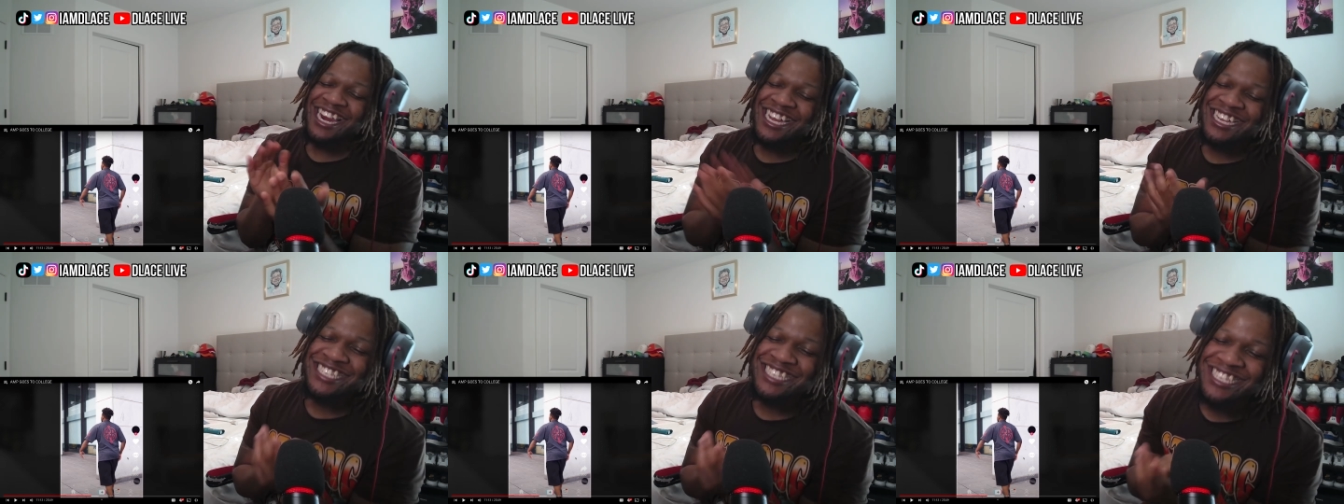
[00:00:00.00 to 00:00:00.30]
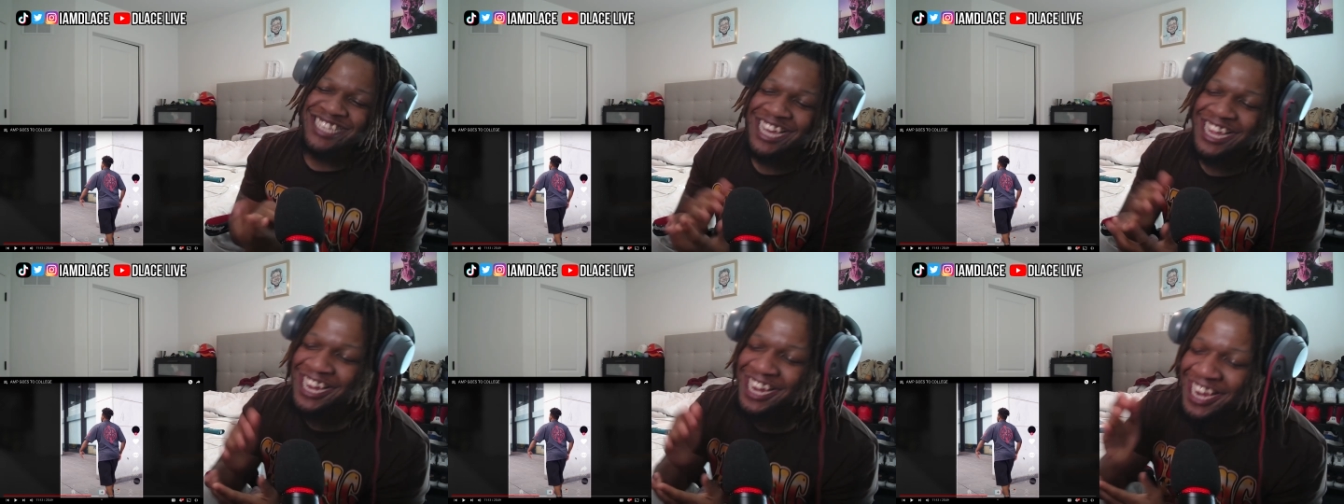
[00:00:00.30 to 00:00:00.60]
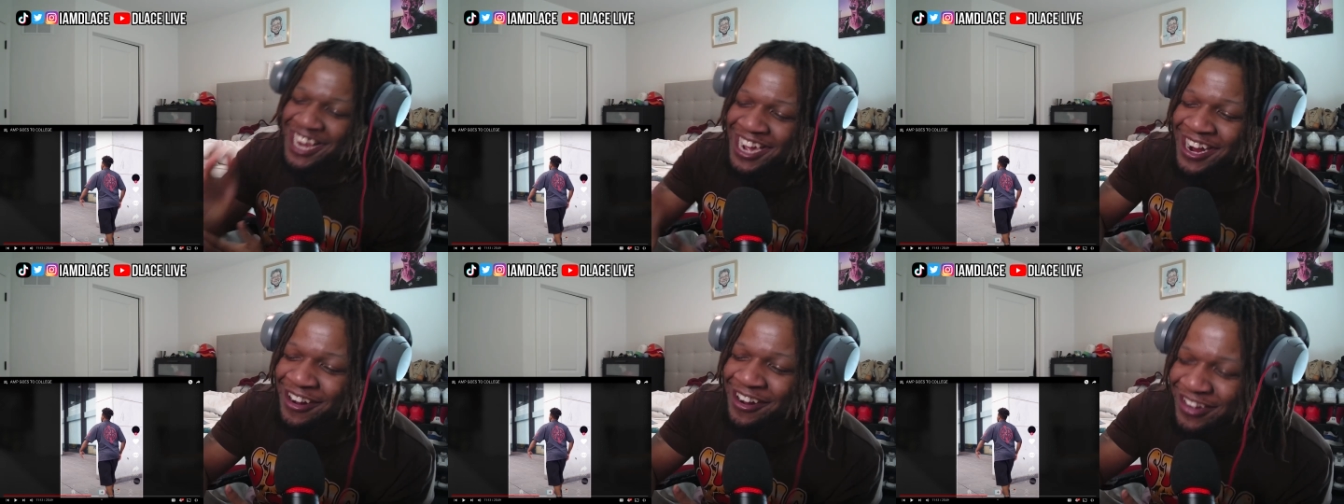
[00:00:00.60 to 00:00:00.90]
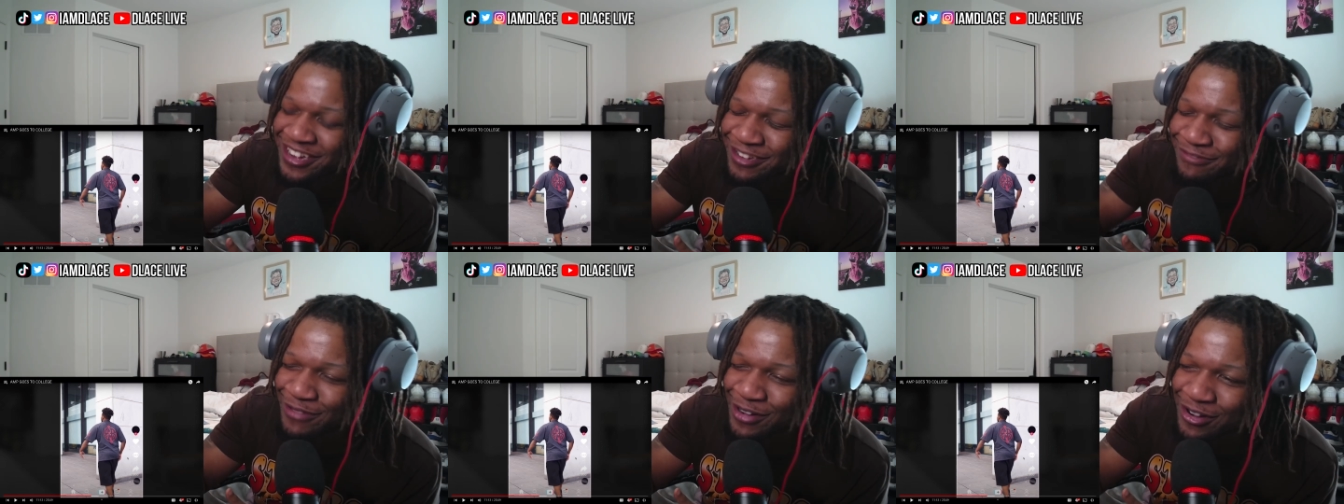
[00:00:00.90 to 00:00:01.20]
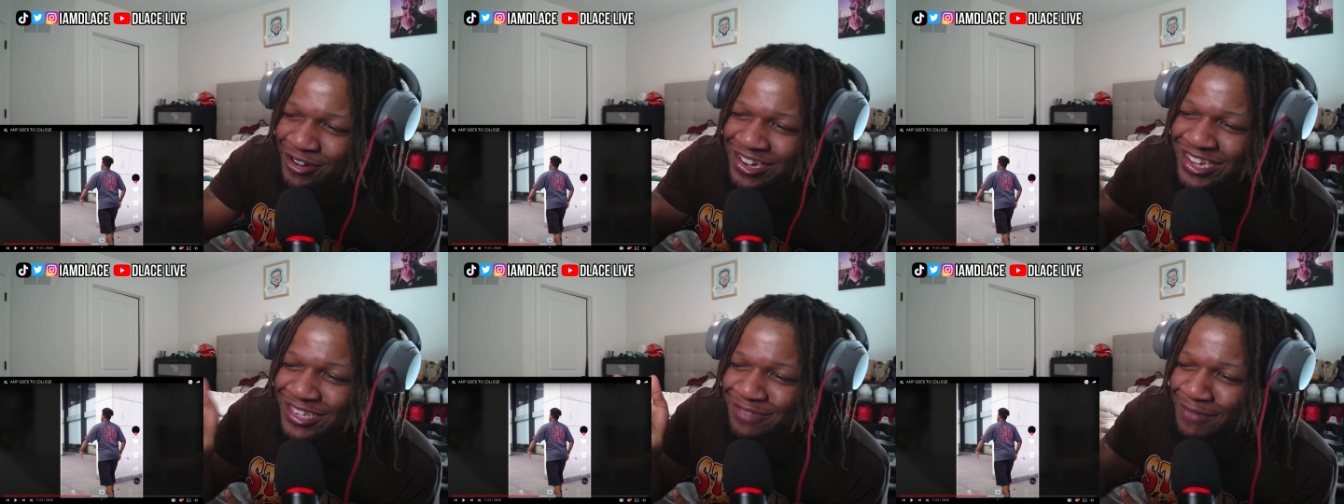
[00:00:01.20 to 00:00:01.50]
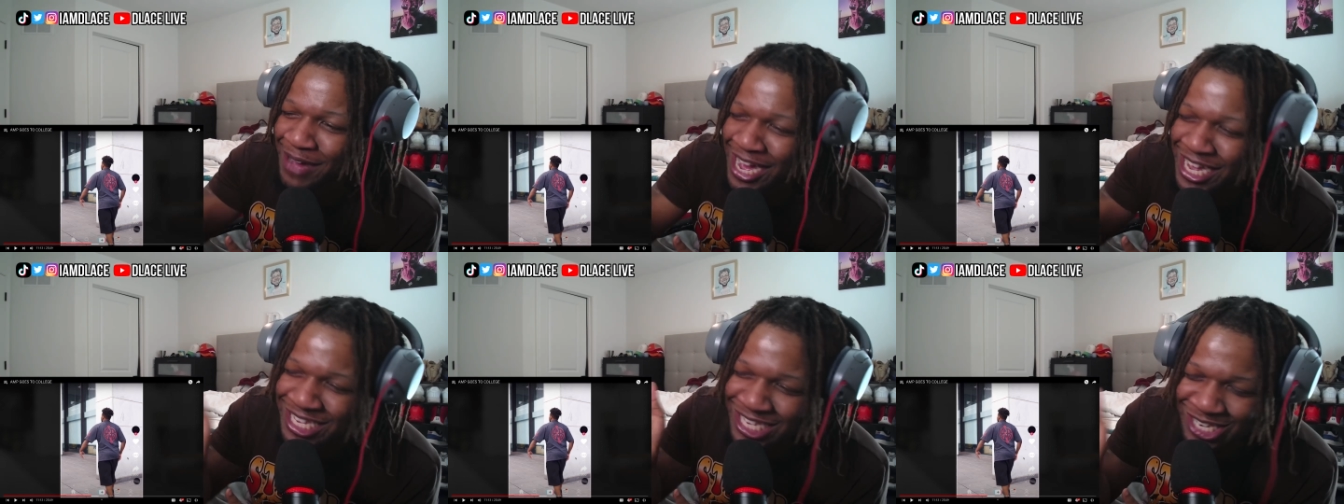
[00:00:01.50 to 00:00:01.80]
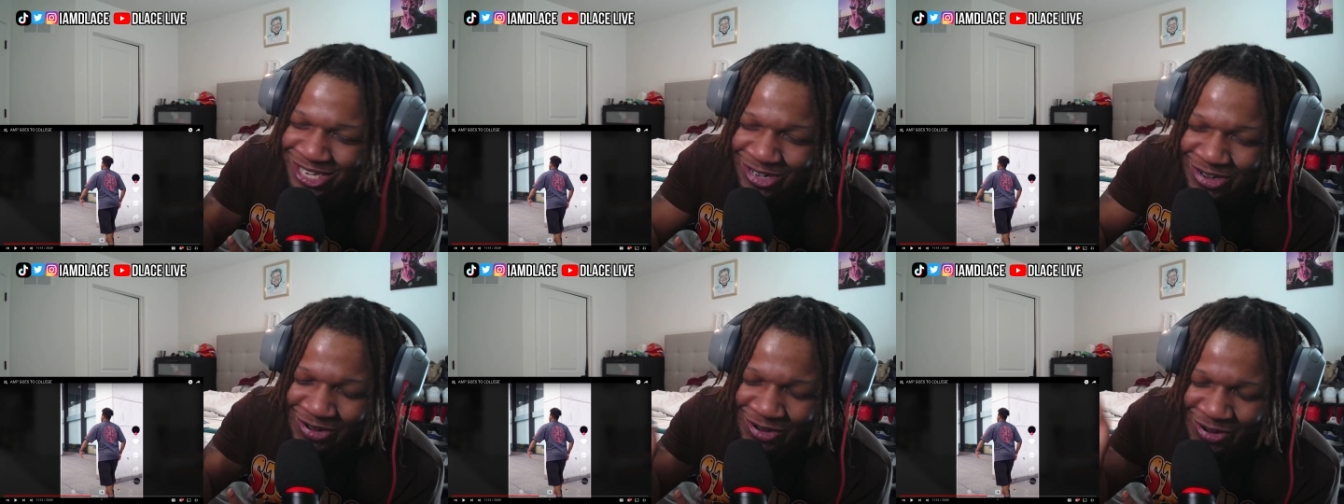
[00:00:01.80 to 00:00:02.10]
this is hilarious, bro, because my
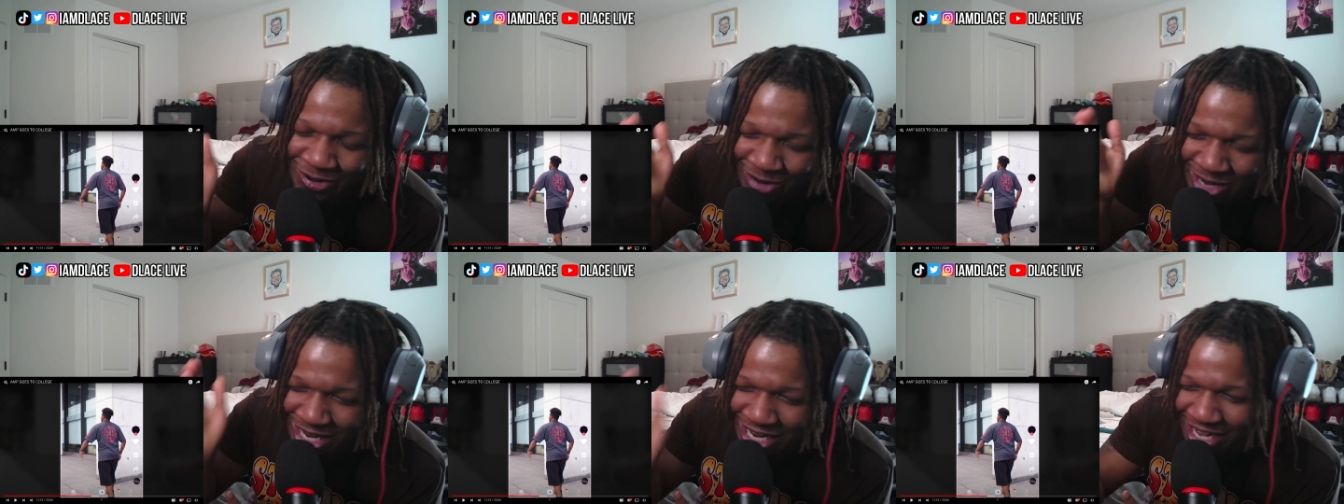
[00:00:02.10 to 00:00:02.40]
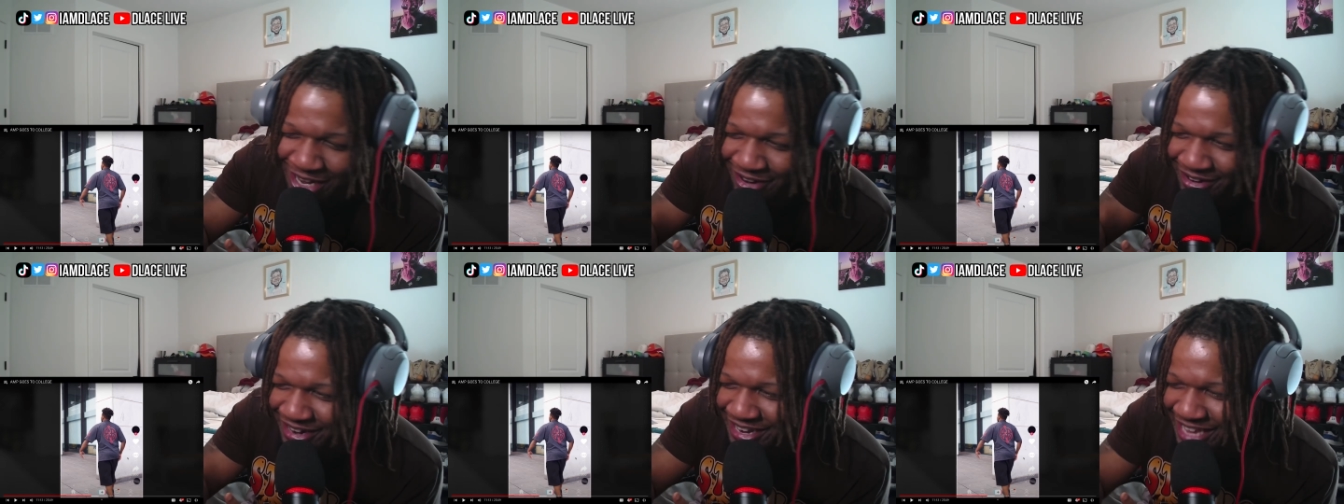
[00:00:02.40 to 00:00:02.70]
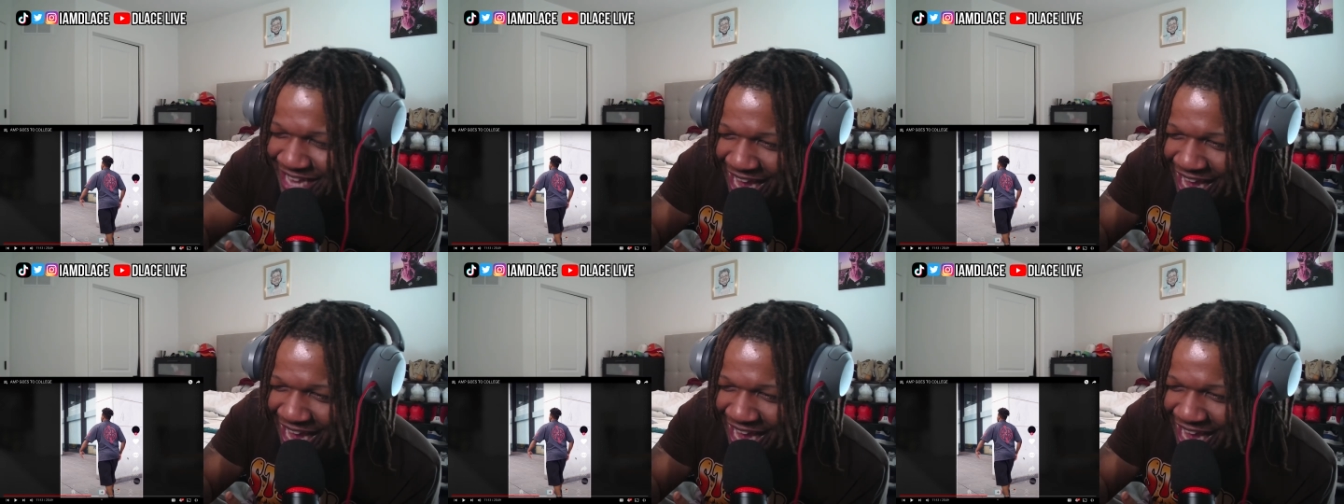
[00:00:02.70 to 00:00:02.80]
school literally